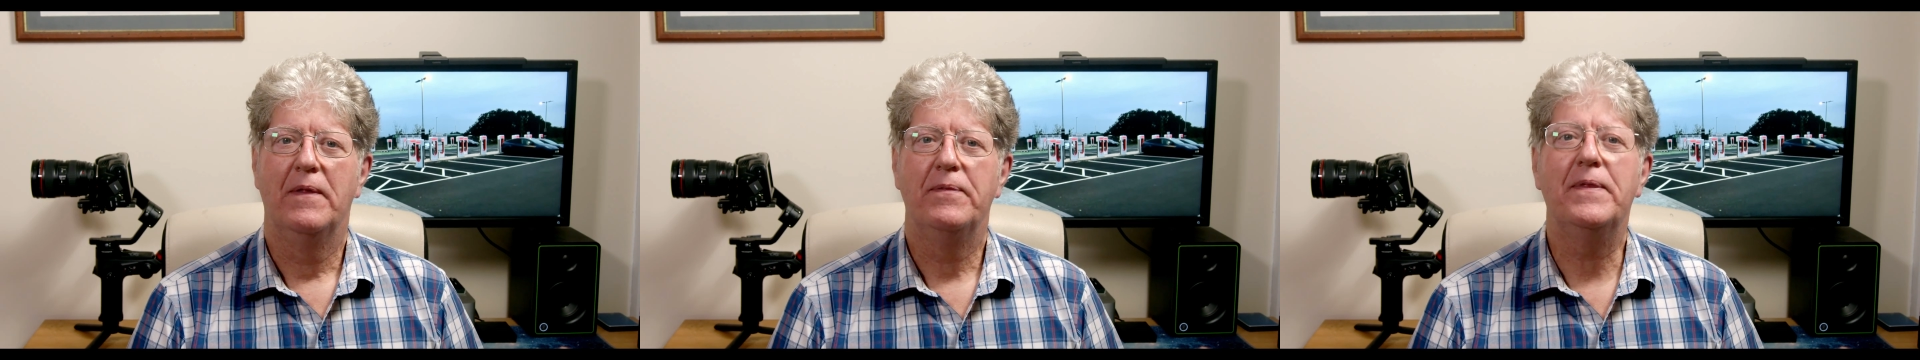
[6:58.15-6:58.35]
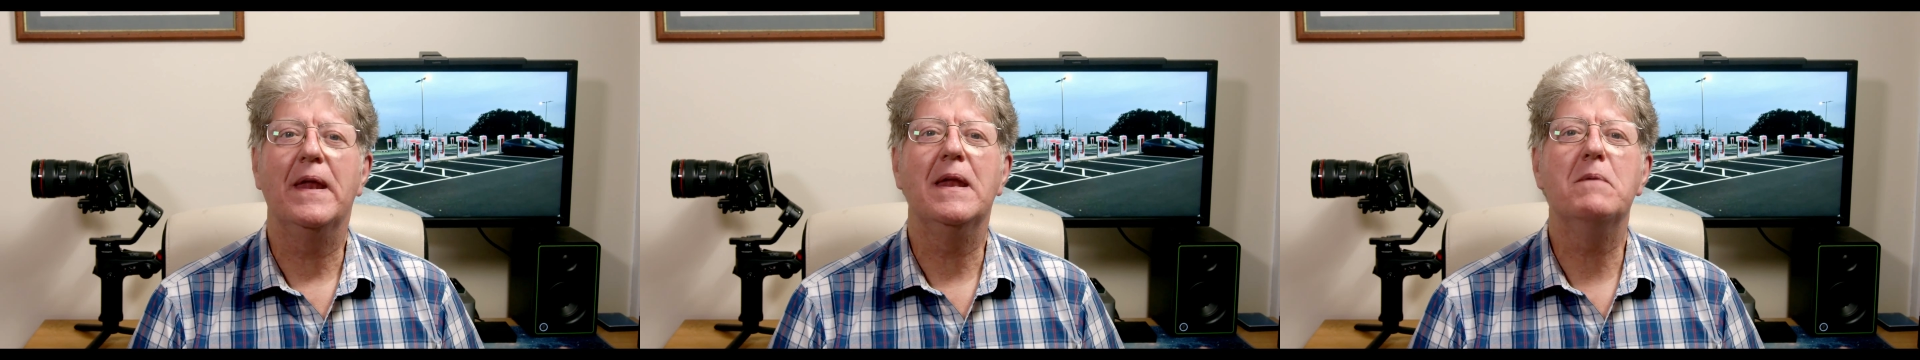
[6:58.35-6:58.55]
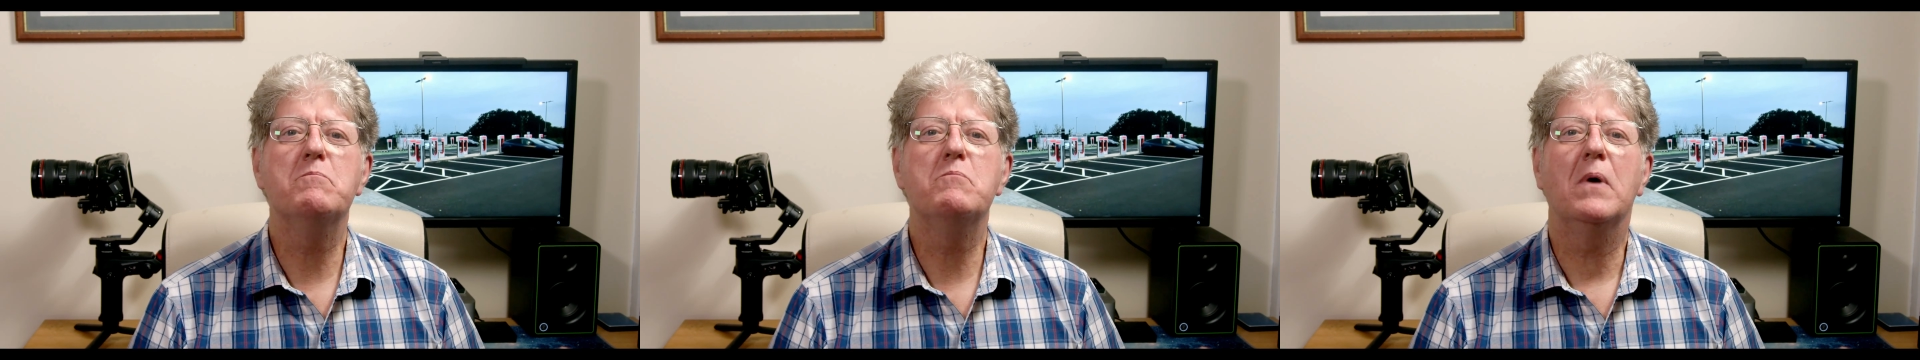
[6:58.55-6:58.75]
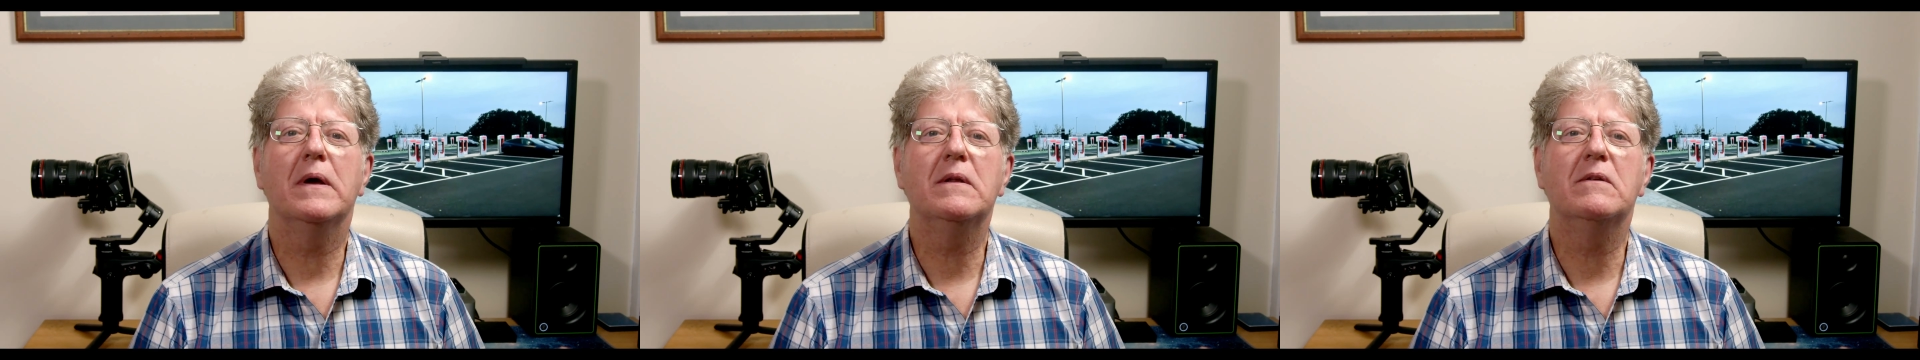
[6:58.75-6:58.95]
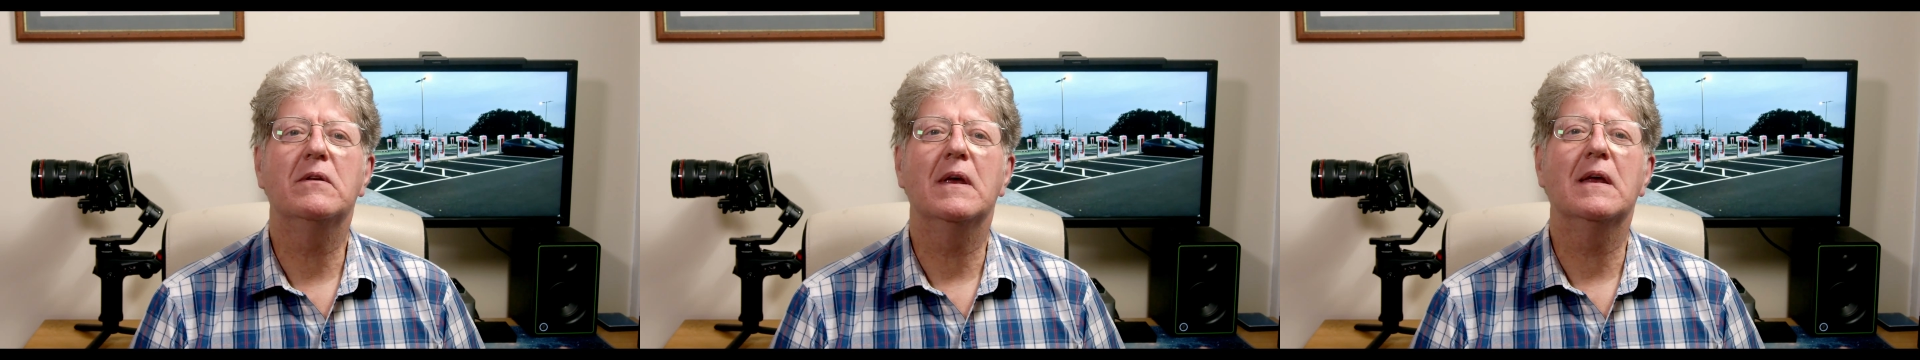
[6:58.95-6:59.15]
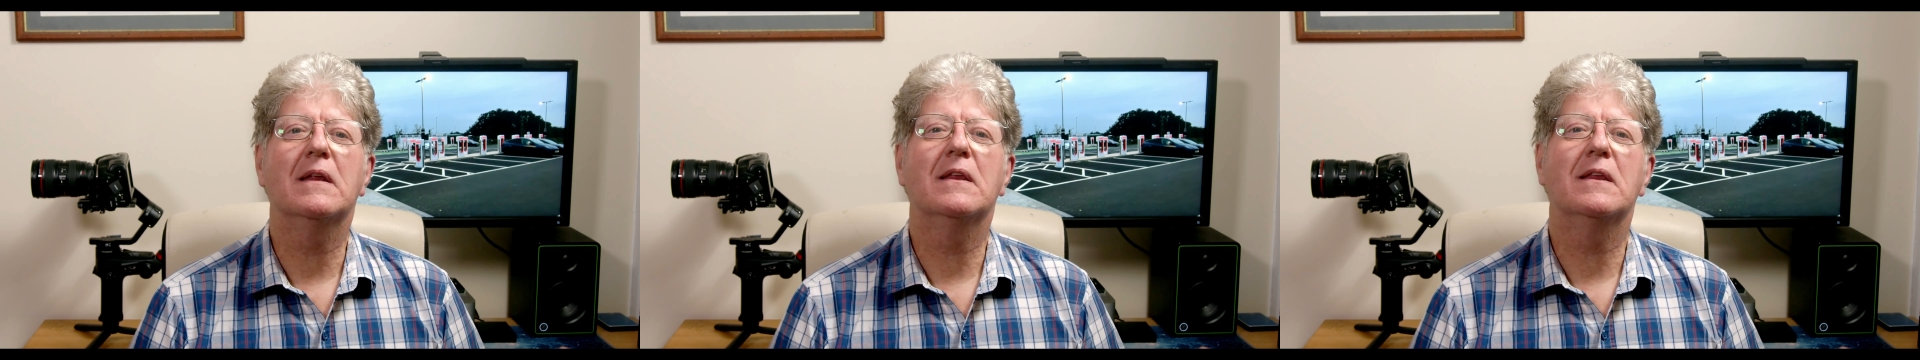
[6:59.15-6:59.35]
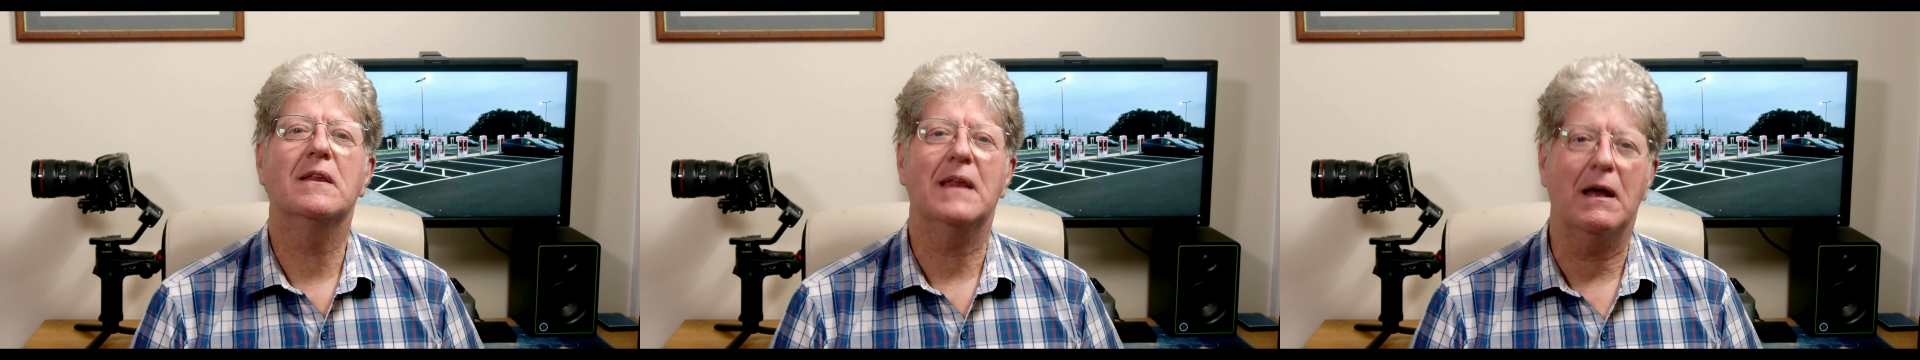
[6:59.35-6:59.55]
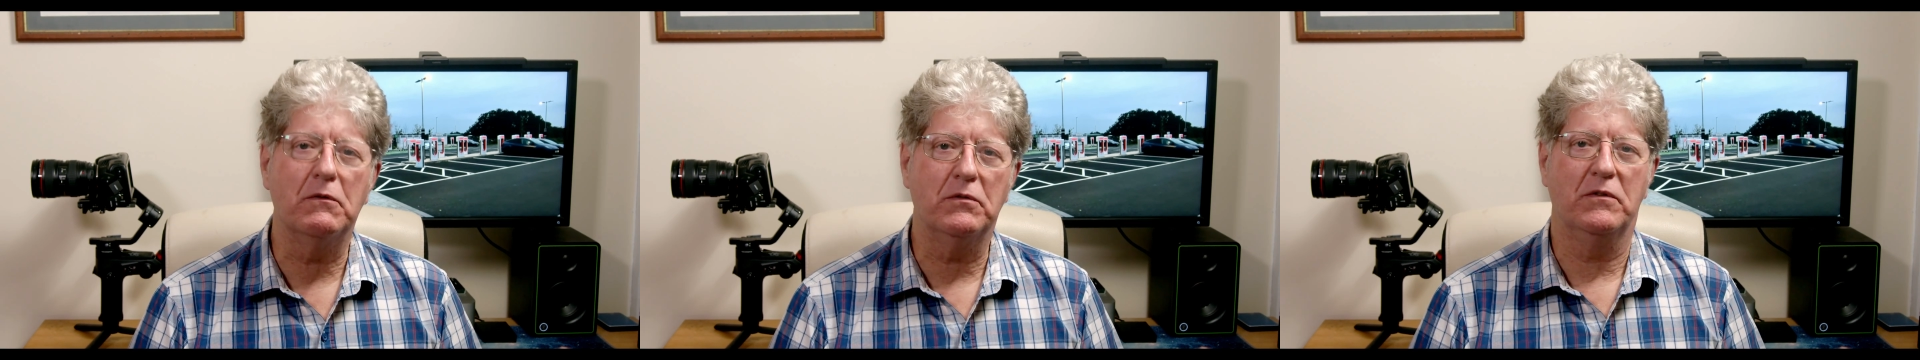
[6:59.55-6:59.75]
then it might take
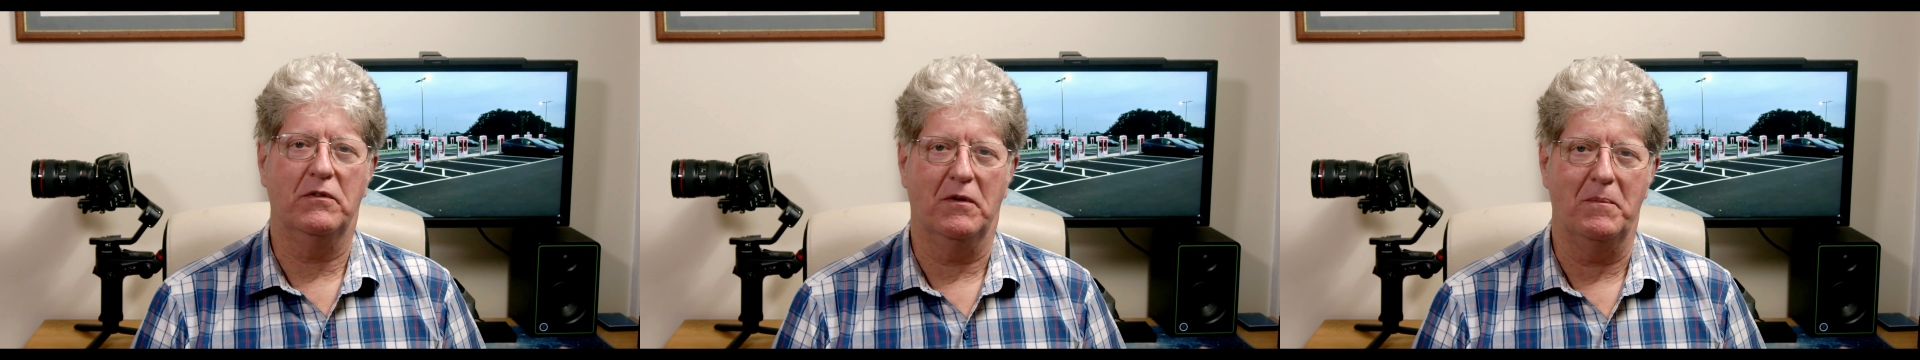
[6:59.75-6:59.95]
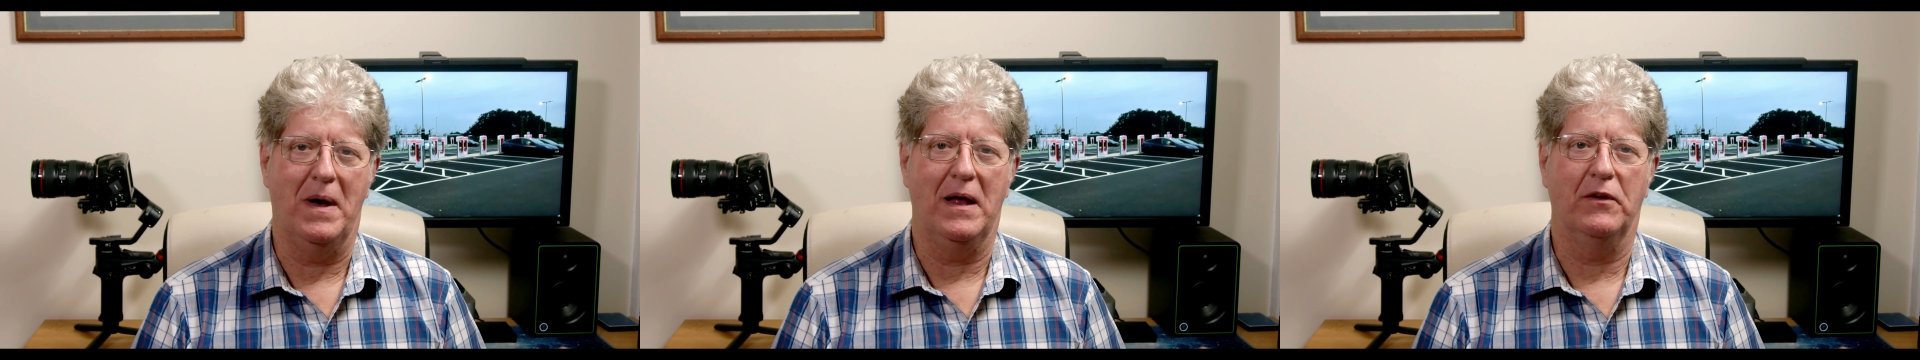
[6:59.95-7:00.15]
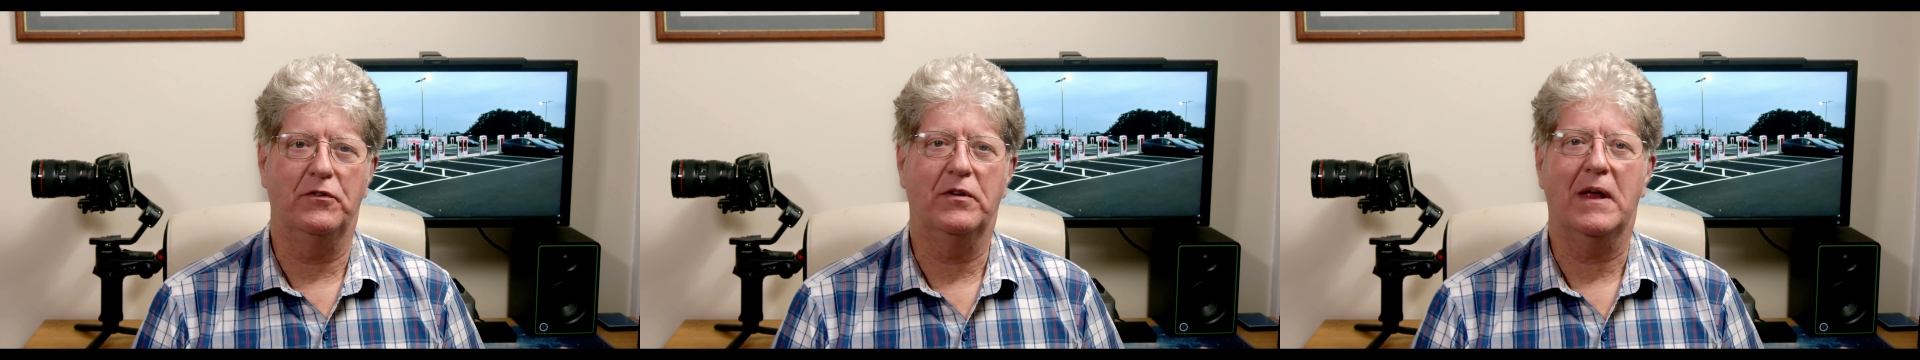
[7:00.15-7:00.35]
thousands of miles to